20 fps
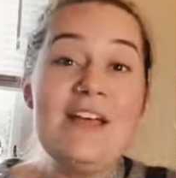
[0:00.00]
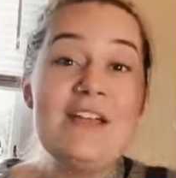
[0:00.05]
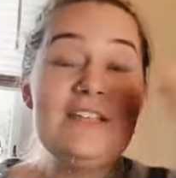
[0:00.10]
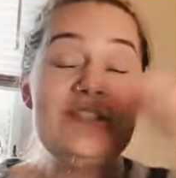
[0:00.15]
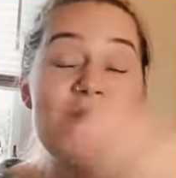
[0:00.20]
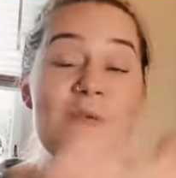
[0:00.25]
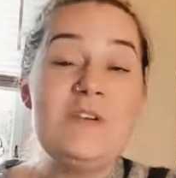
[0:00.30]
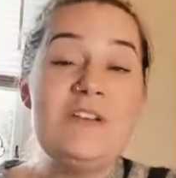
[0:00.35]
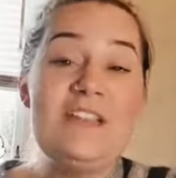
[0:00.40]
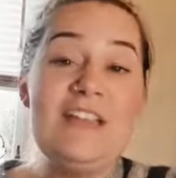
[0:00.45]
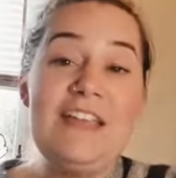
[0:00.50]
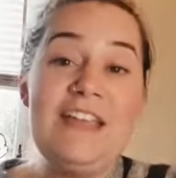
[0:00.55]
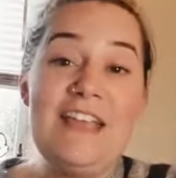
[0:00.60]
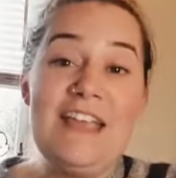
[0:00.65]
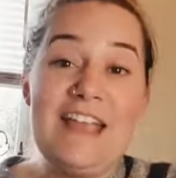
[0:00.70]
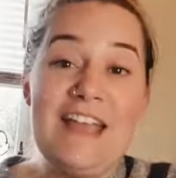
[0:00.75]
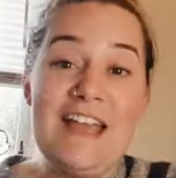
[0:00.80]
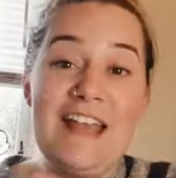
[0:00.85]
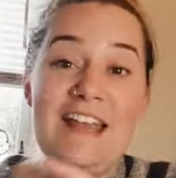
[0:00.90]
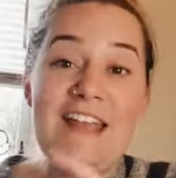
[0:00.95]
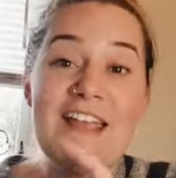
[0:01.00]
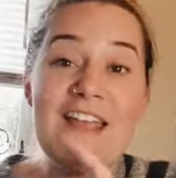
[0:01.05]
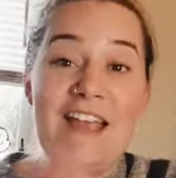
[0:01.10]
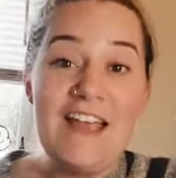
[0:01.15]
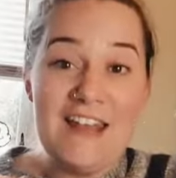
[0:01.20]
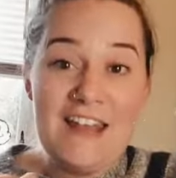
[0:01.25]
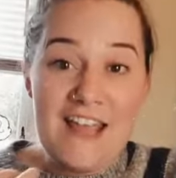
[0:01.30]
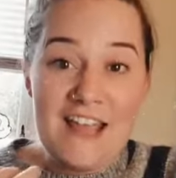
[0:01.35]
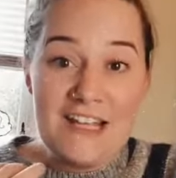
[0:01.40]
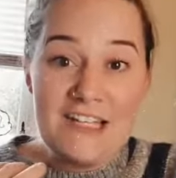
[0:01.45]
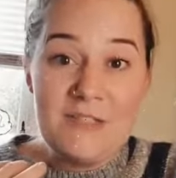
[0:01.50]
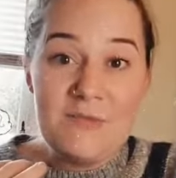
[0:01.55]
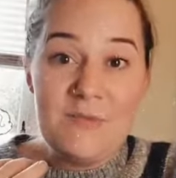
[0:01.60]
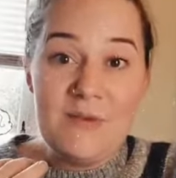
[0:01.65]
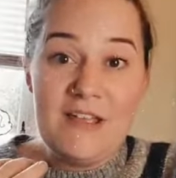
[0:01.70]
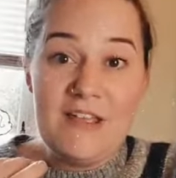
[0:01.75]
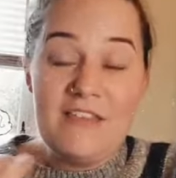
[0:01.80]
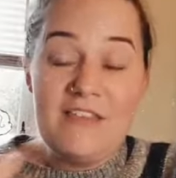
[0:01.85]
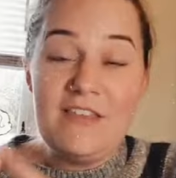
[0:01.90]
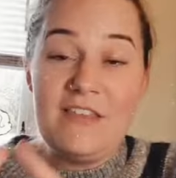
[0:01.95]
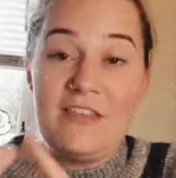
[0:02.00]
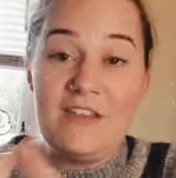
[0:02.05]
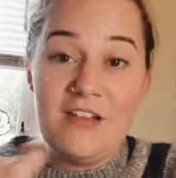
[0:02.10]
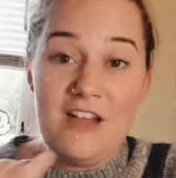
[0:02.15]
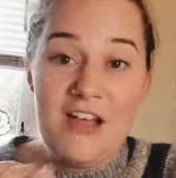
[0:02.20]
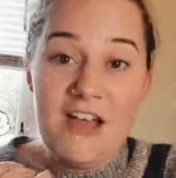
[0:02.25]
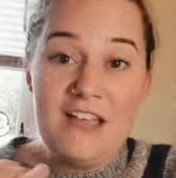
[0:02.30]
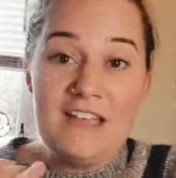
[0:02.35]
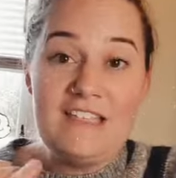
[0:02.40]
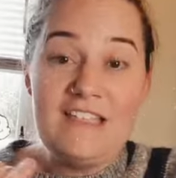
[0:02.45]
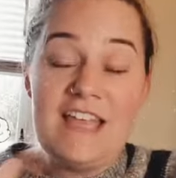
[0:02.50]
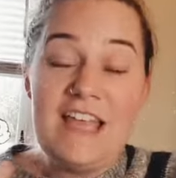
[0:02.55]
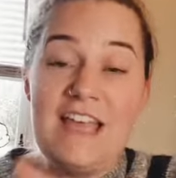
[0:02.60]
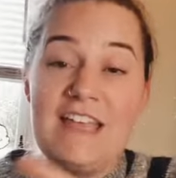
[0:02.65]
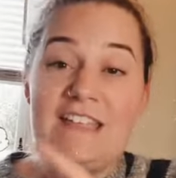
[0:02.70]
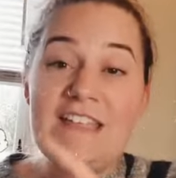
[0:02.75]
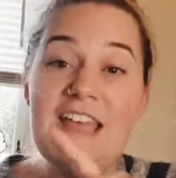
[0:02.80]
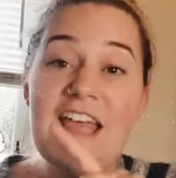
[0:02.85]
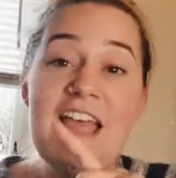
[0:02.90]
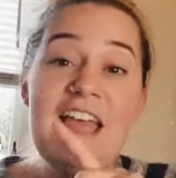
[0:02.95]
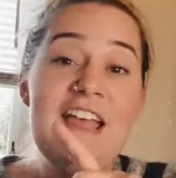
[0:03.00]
to where they can connect with the content,